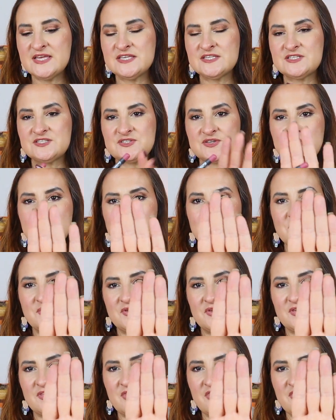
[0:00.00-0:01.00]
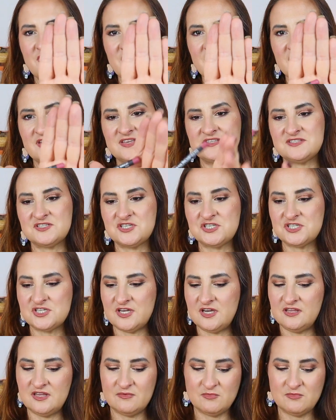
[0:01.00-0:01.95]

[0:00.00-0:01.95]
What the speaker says: So that is the shade.